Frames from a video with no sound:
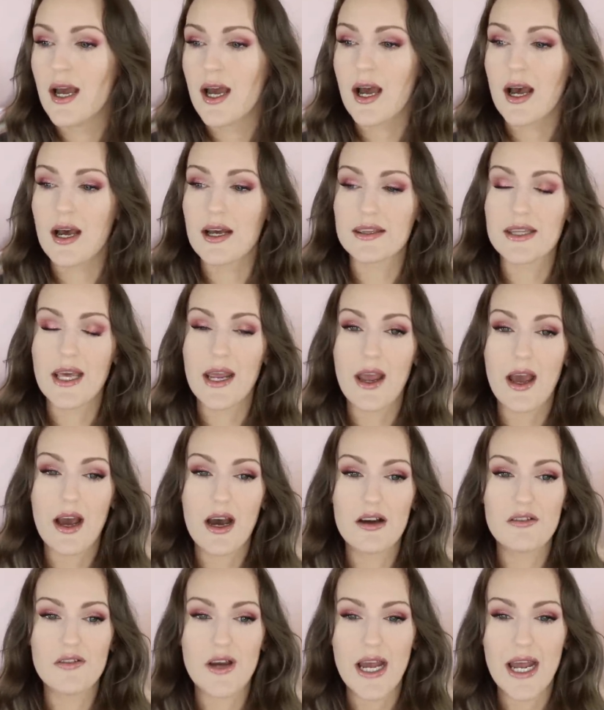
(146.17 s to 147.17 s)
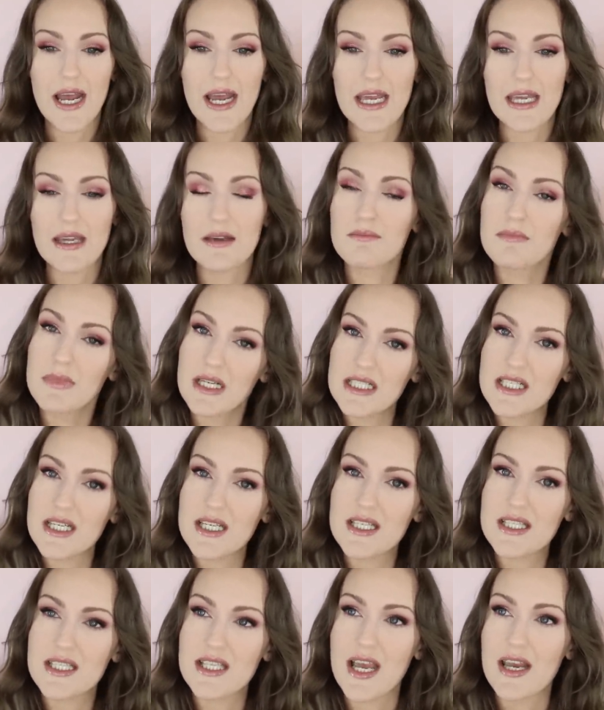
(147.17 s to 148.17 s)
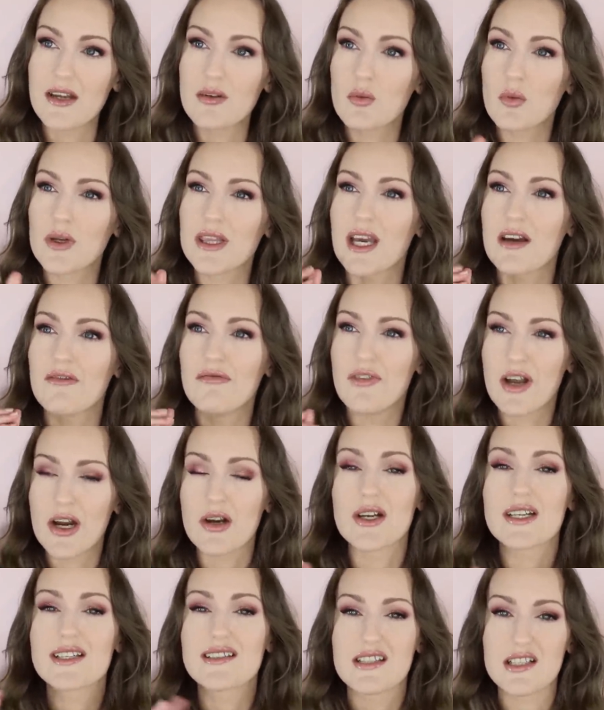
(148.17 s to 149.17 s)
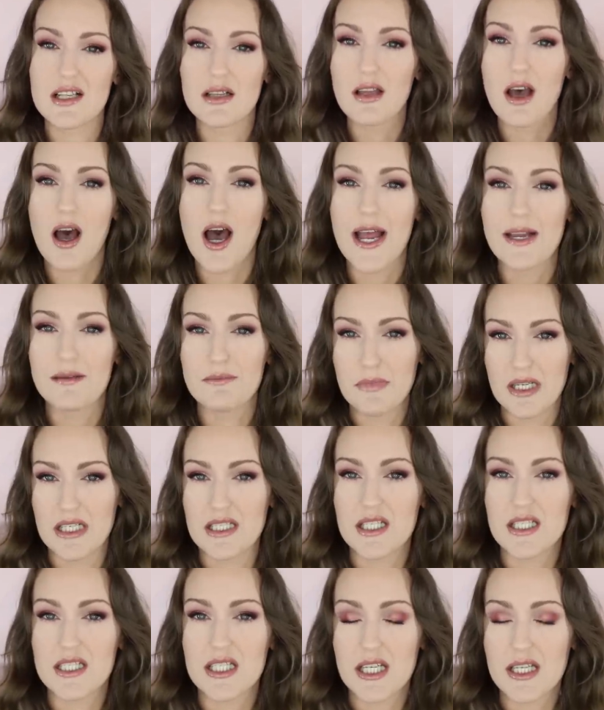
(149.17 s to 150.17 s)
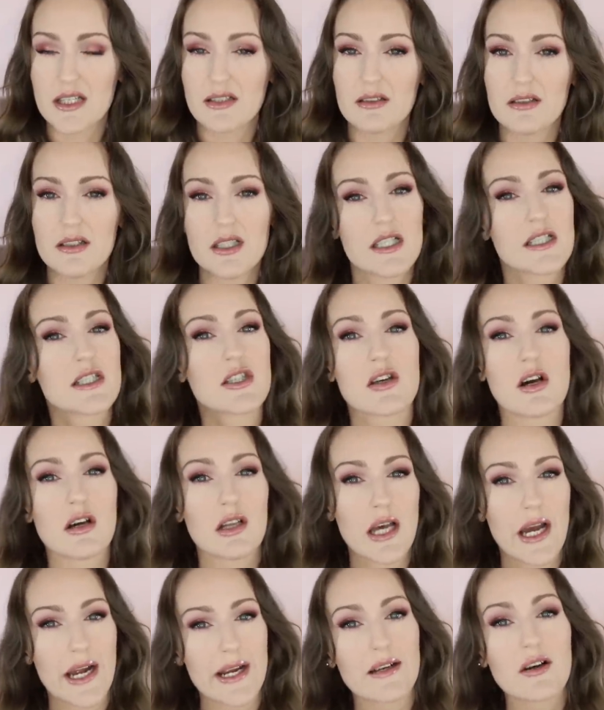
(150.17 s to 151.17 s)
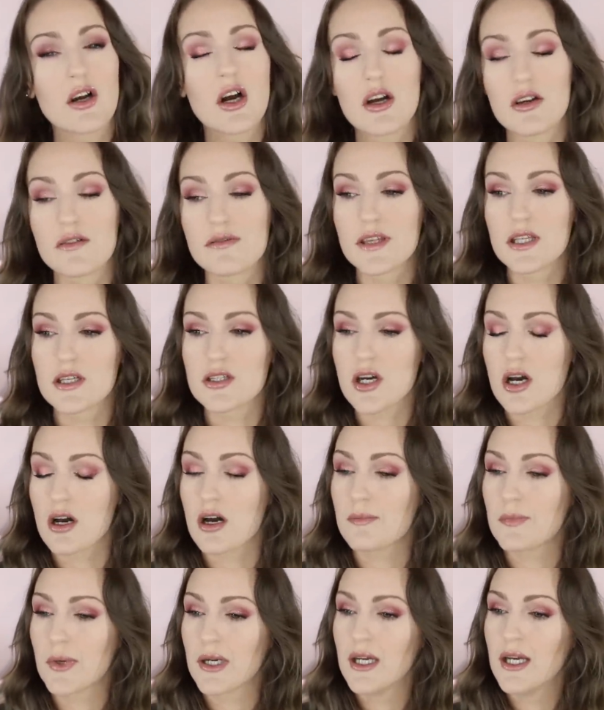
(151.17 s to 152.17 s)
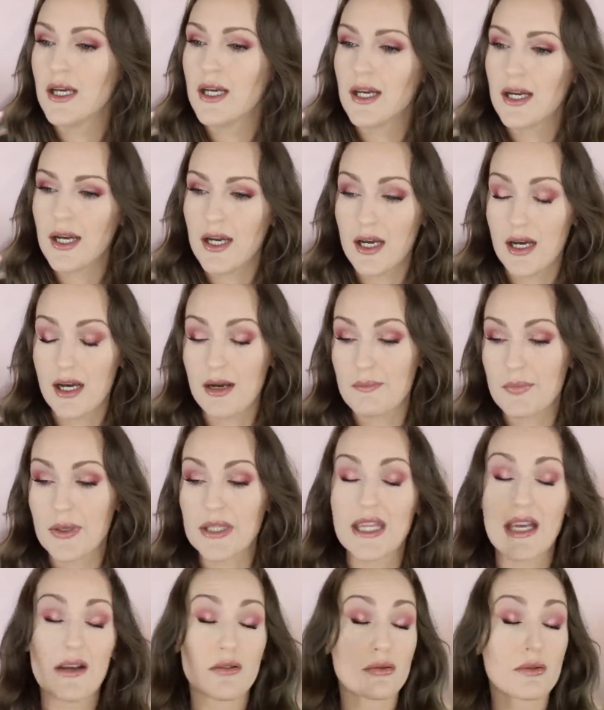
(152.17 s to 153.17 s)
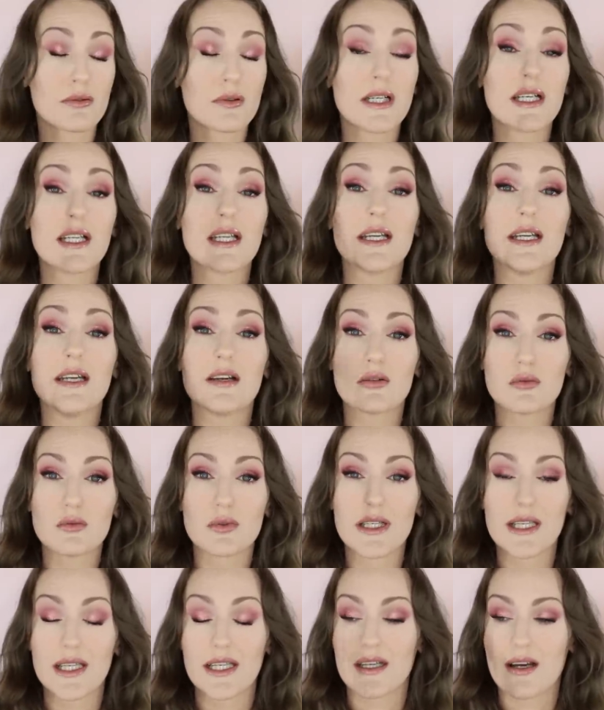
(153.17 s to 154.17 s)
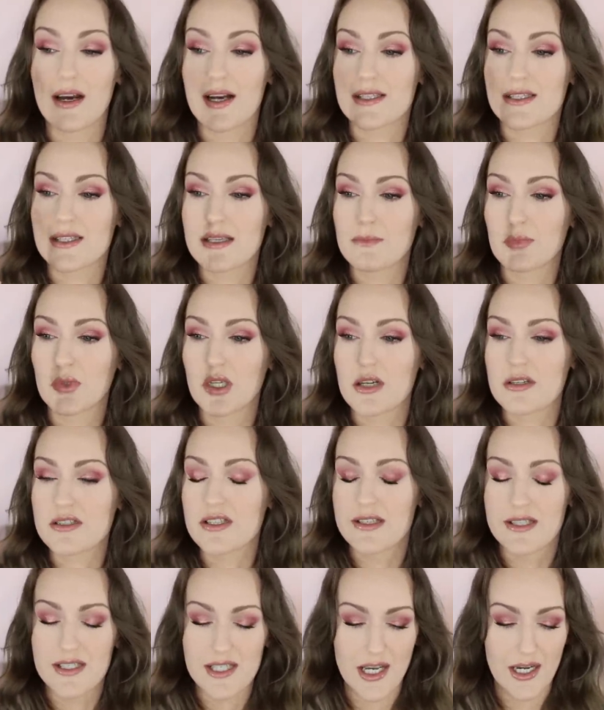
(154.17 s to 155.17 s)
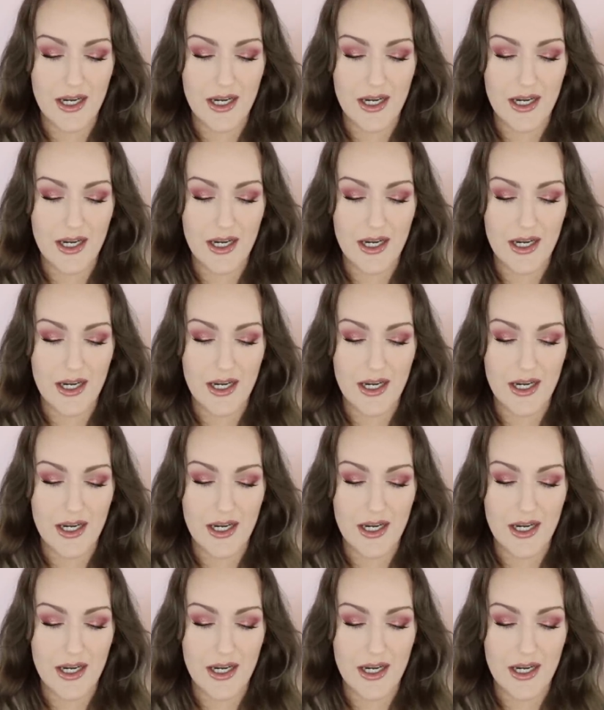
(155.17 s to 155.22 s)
Uh, they have a minty scent with a very slight minty tingle. It's not like over the top, uh, but they're really, really nice lip glosses.